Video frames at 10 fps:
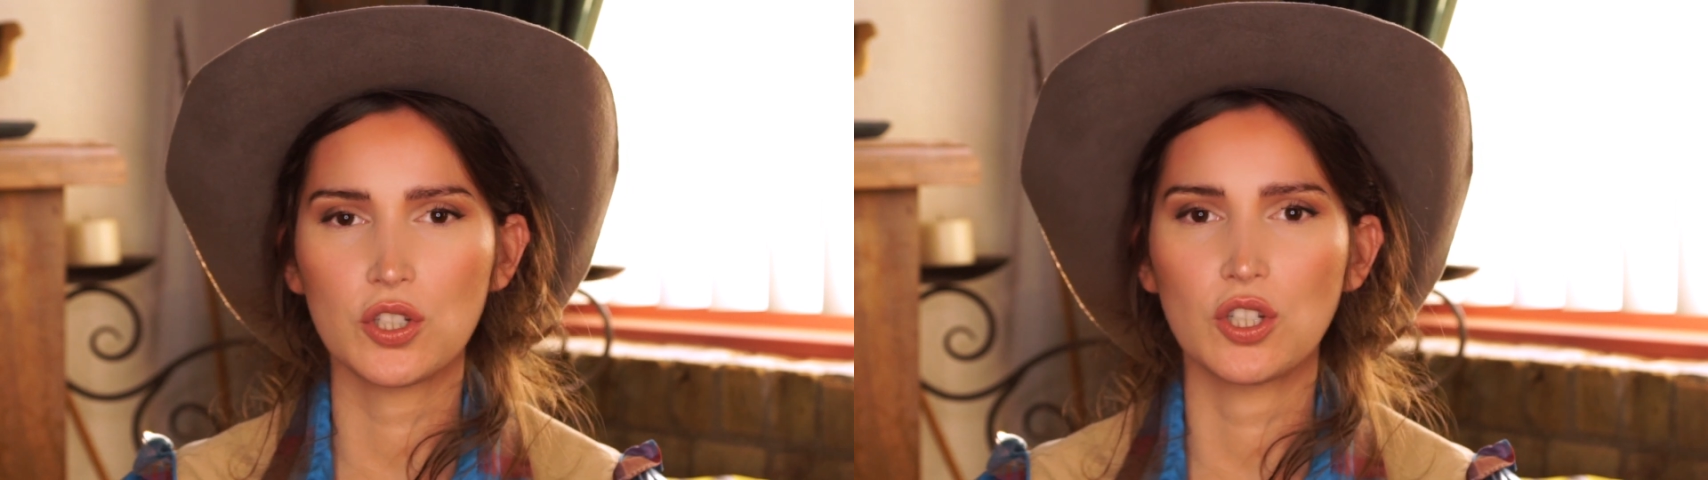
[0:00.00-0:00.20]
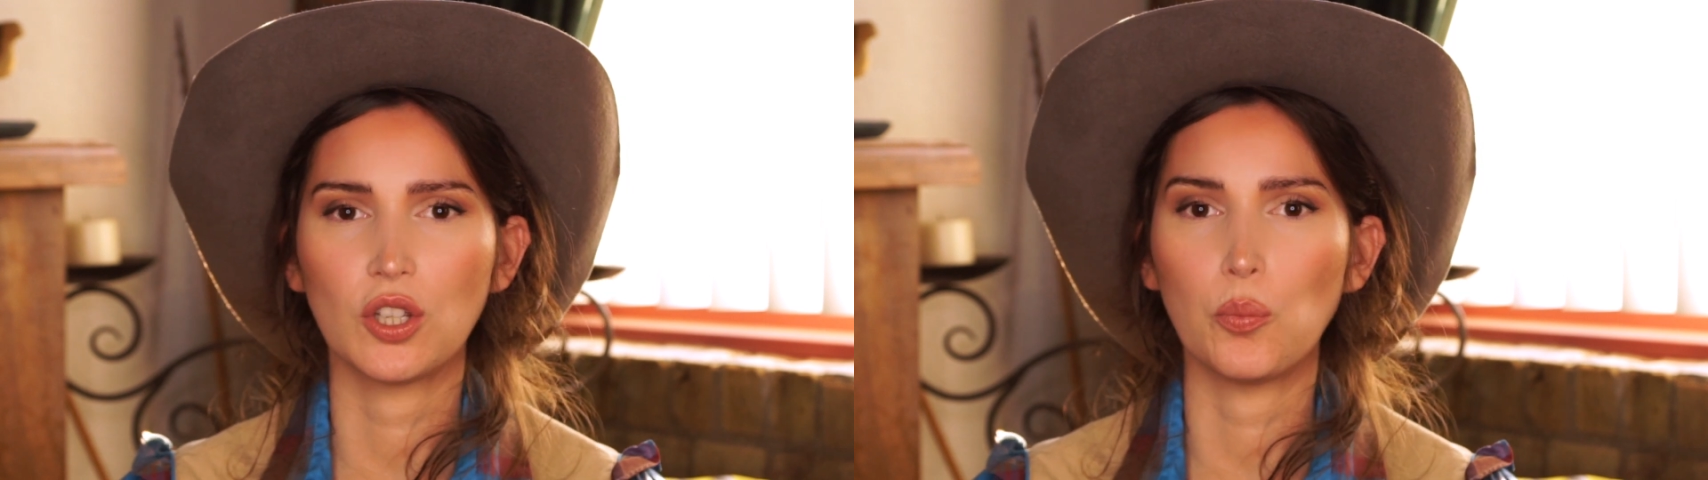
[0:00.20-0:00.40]

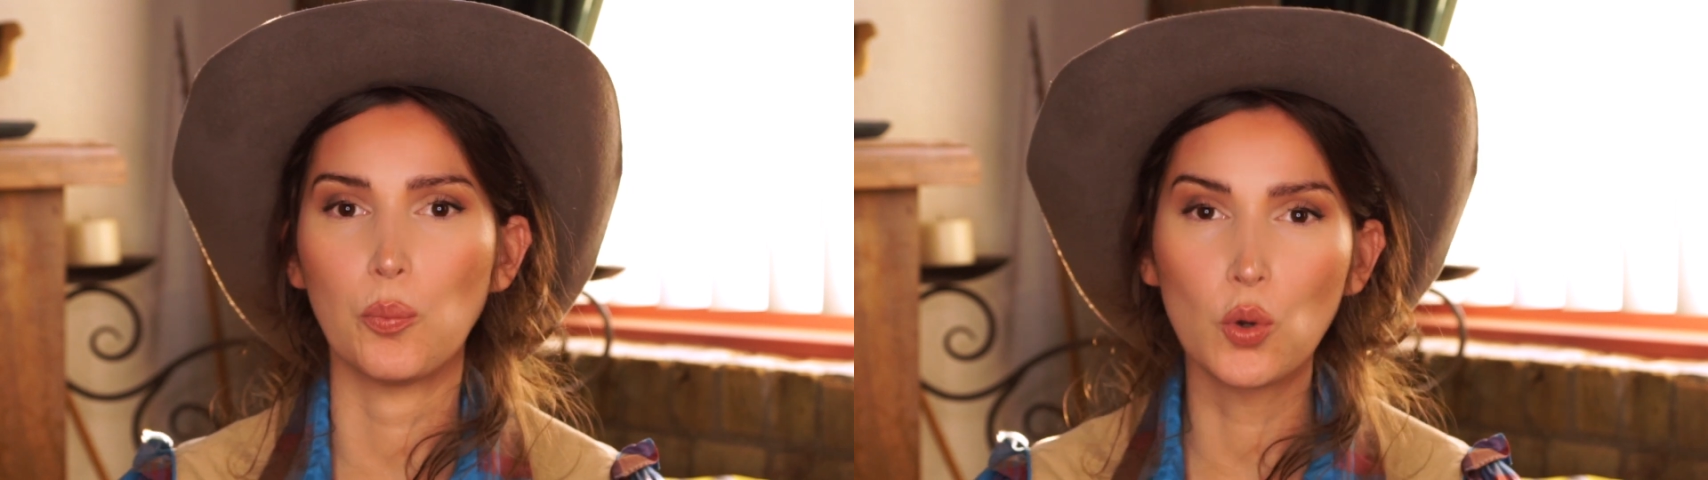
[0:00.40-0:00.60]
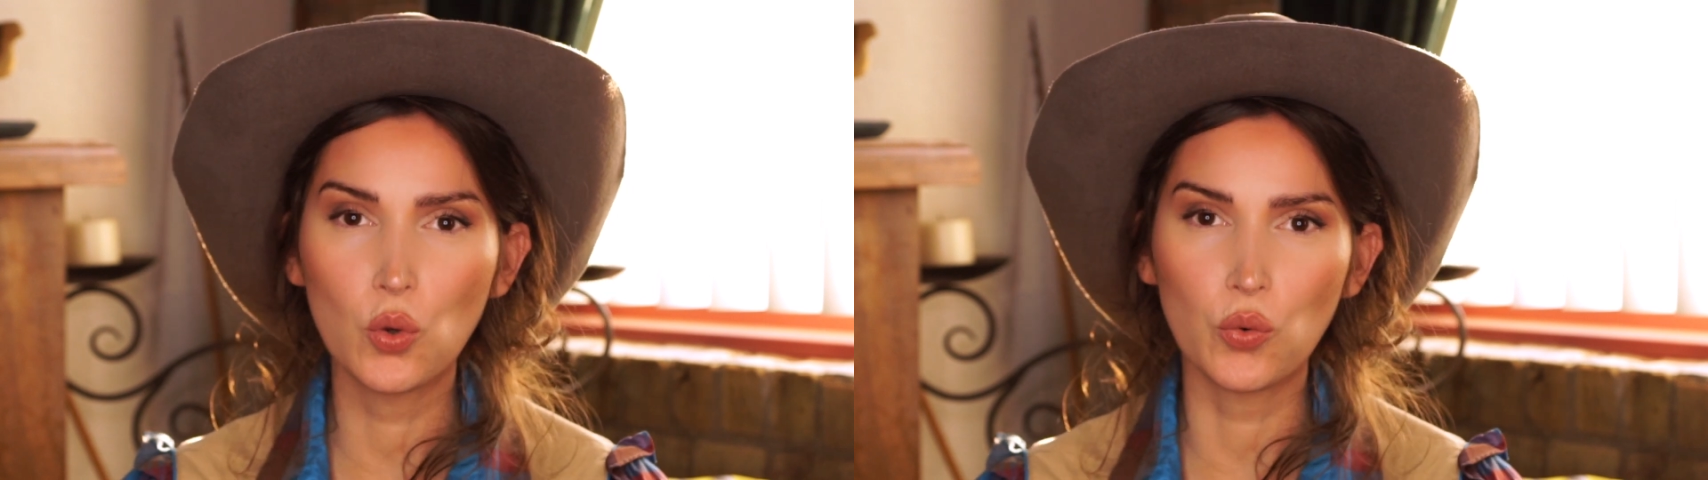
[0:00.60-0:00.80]

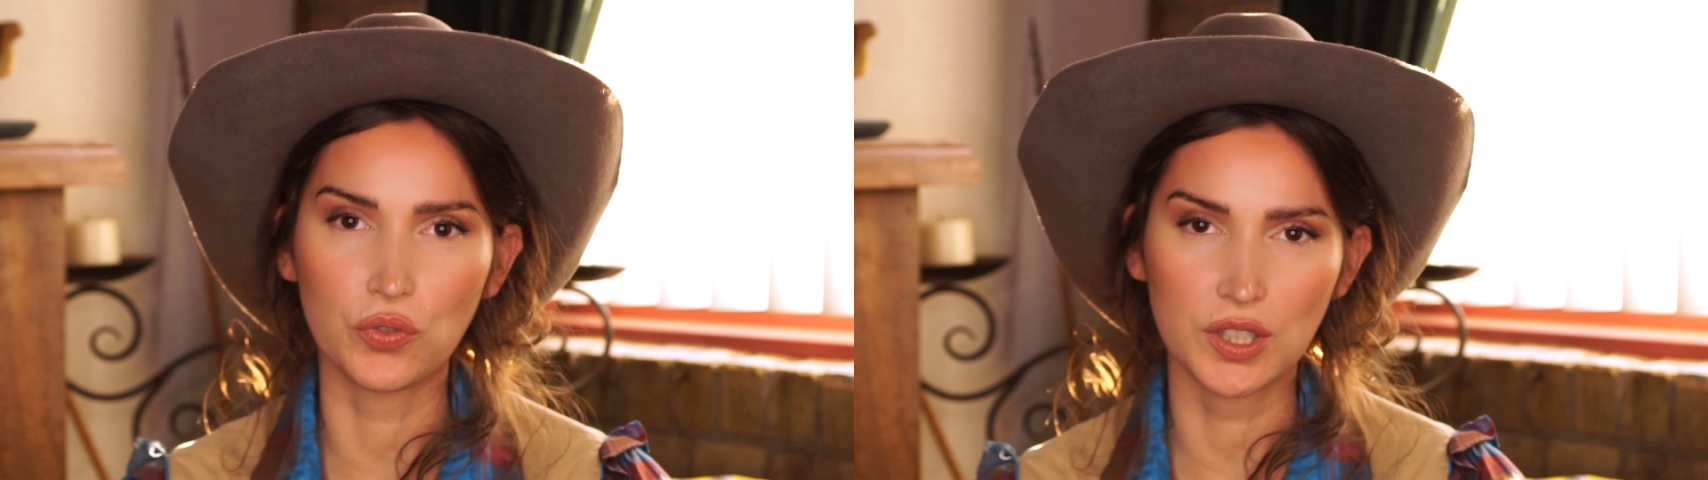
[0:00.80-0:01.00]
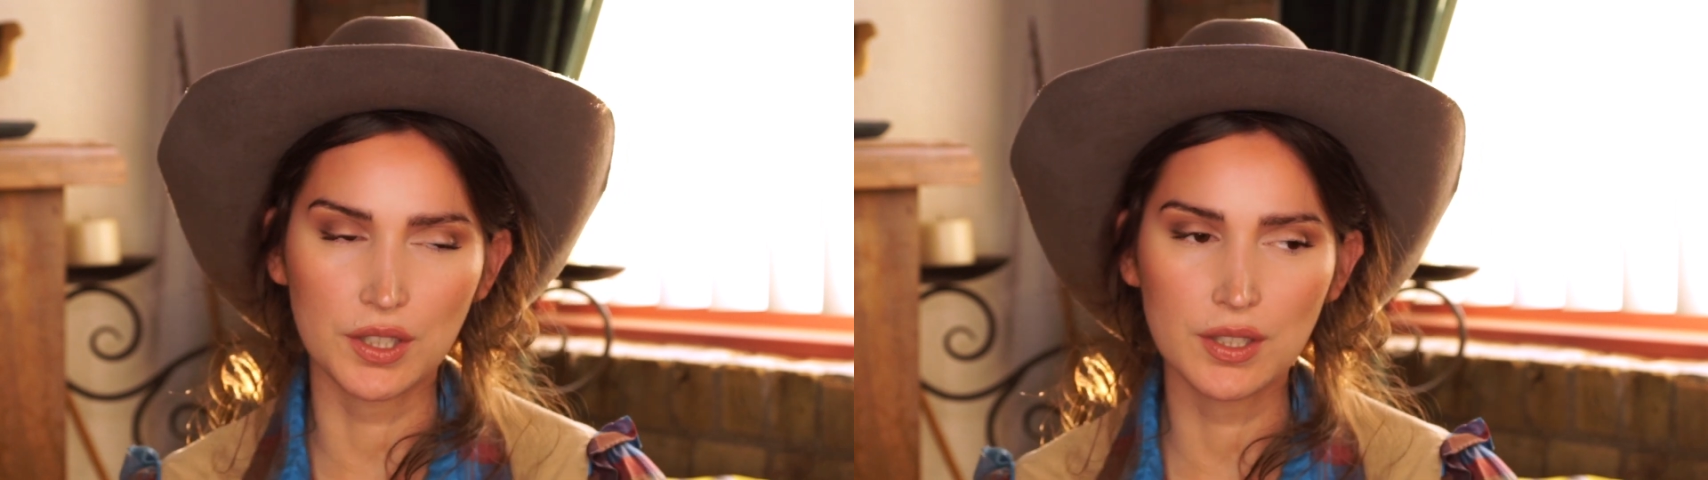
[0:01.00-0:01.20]
watching
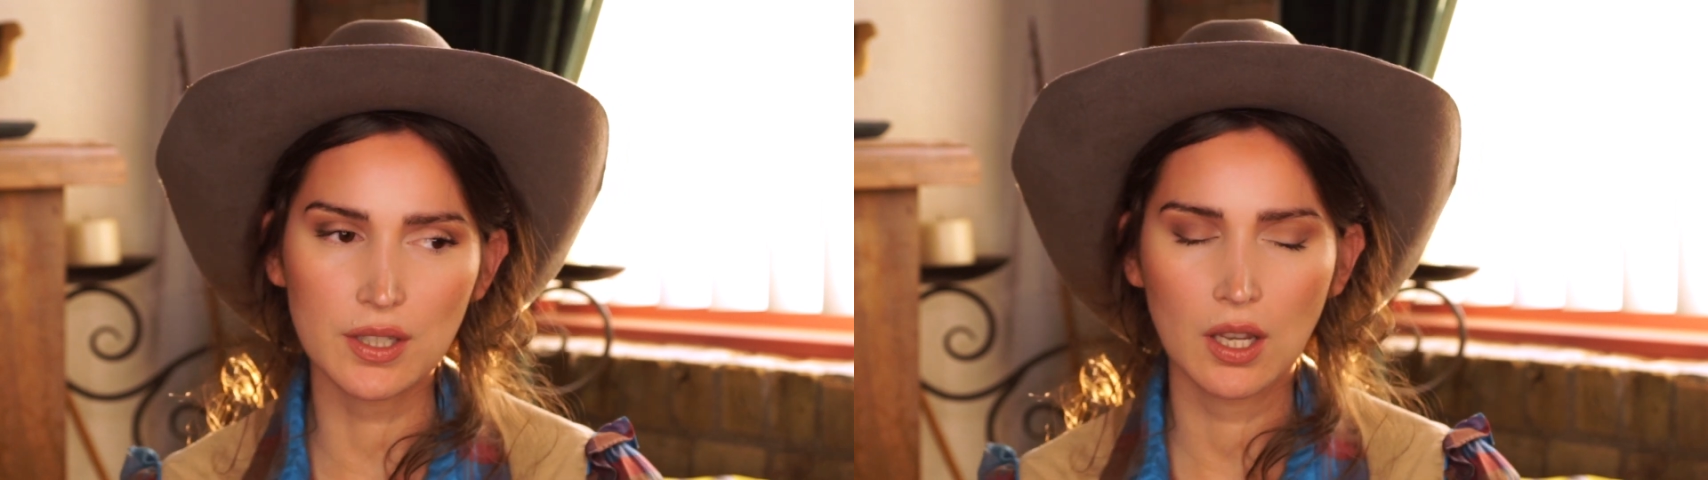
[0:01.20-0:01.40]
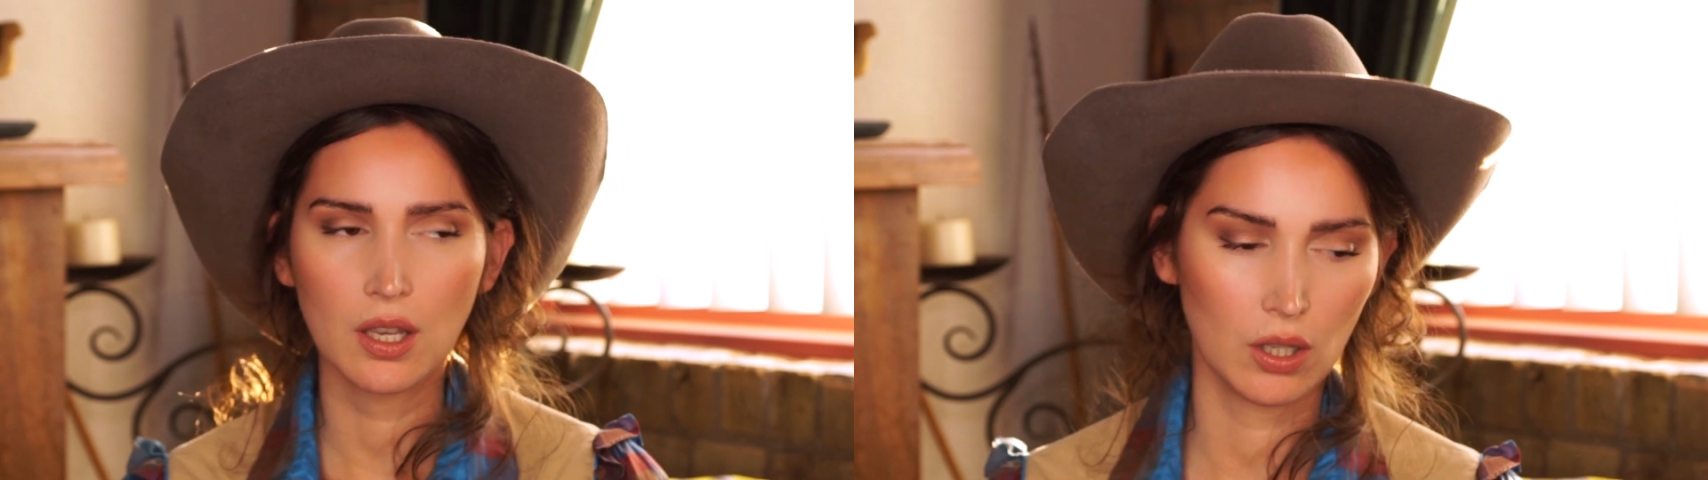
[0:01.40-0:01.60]
movies.